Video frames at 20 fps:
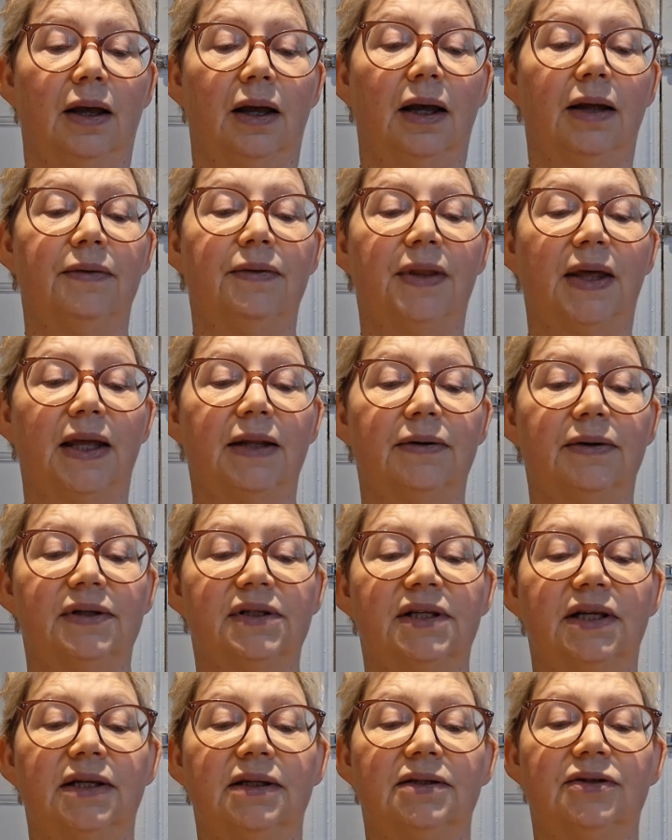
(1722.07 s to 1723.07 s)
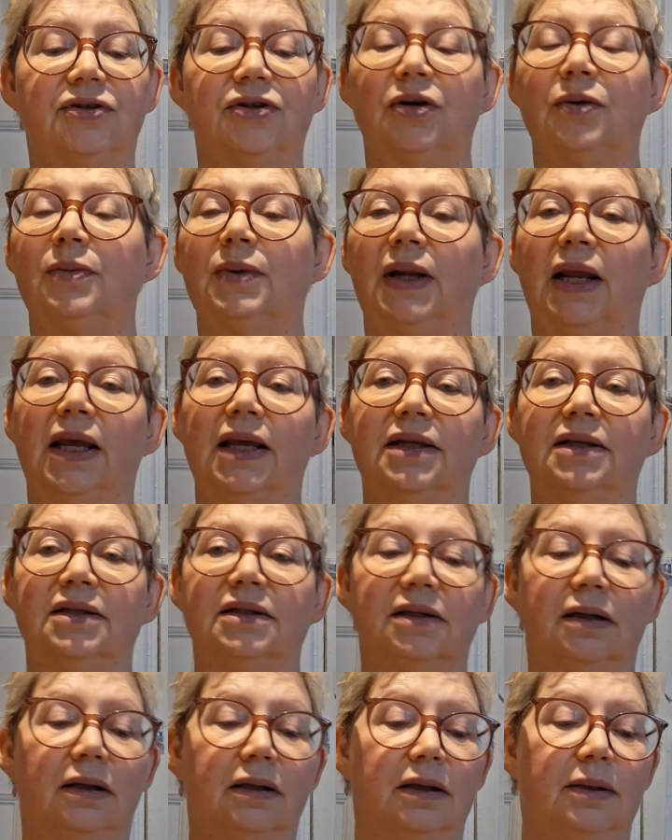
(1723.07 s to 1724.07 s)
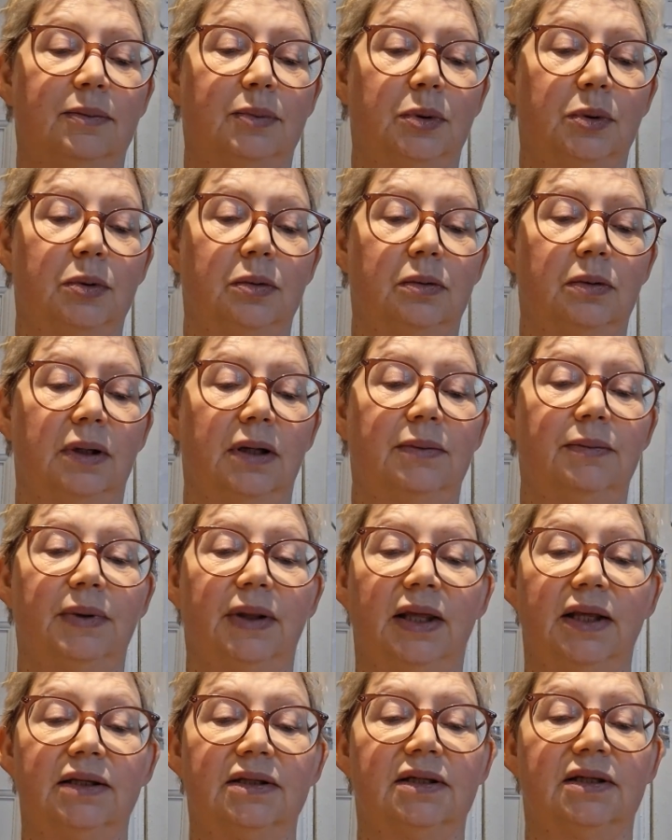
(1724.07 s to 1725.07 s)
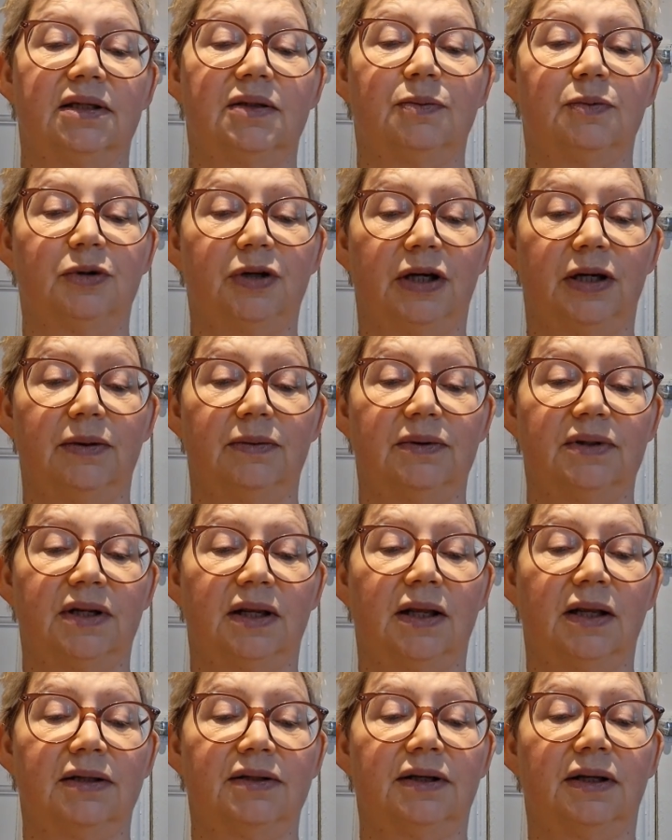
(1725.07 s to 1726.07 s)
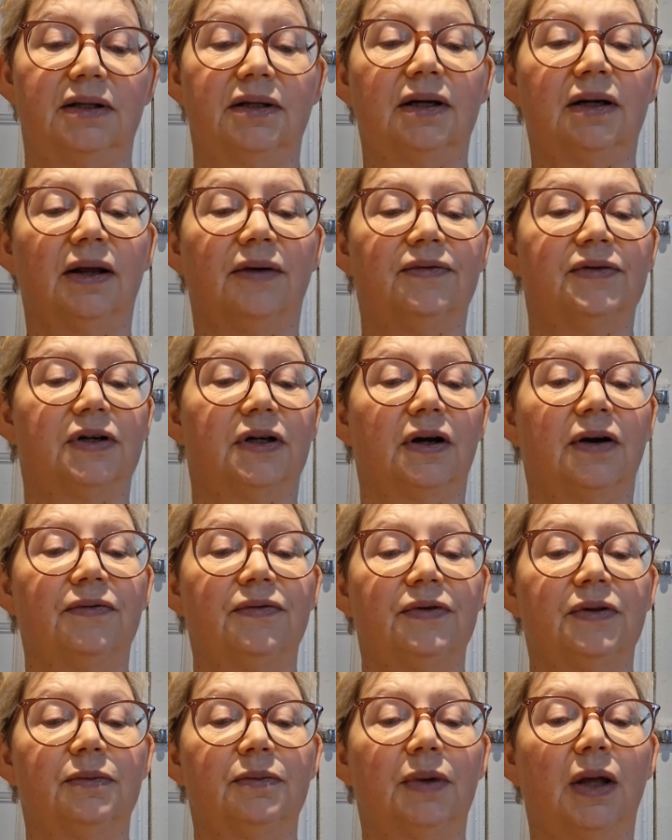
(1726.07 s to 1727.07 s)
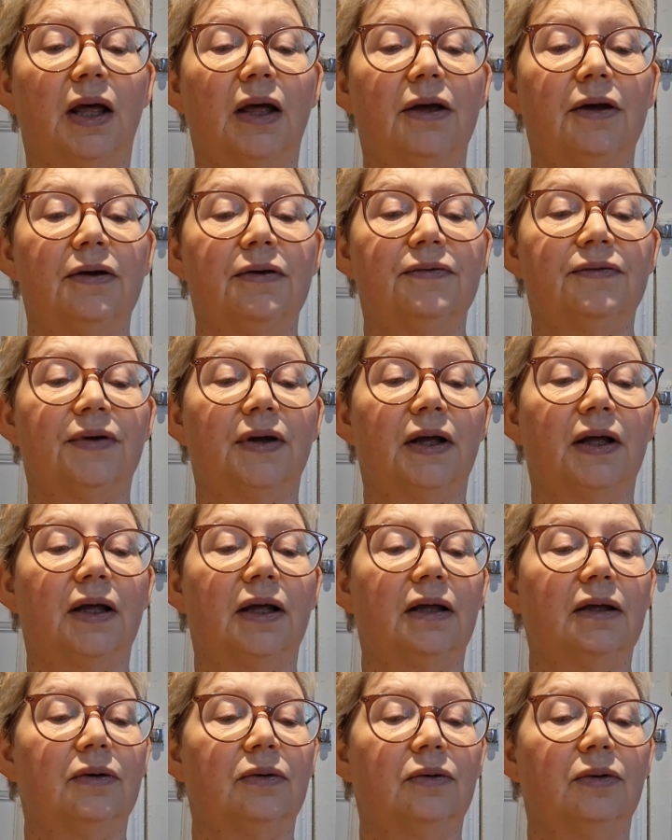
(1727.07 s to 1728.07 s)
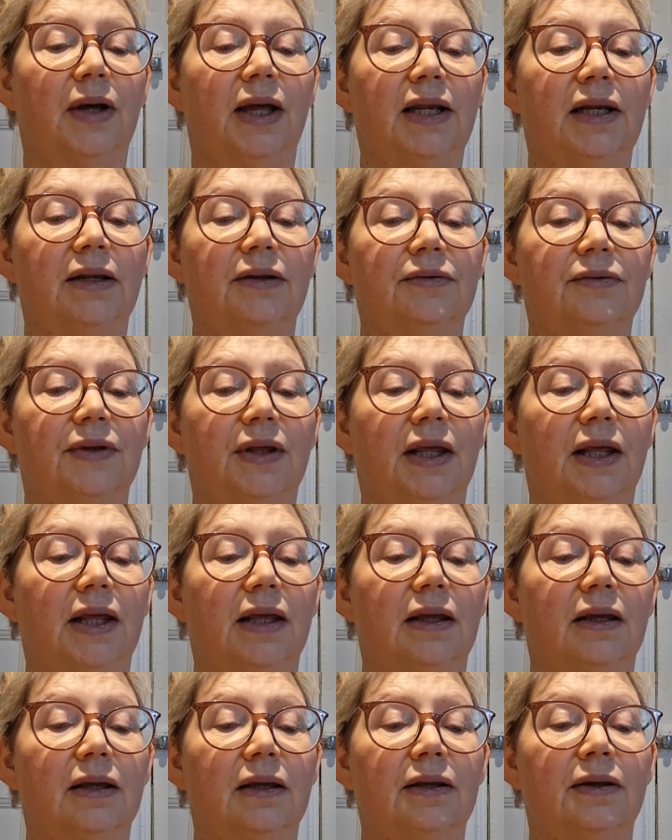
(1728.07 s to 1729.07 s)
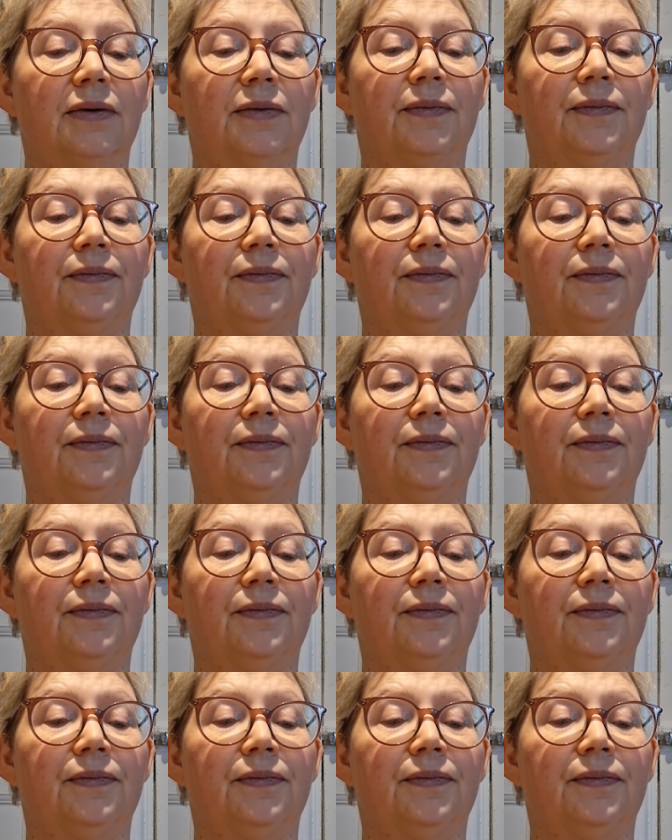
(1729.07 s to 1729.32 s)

and then the seeds germinate inside the ball and begin to sprout. So you don't have to cover them over or anything.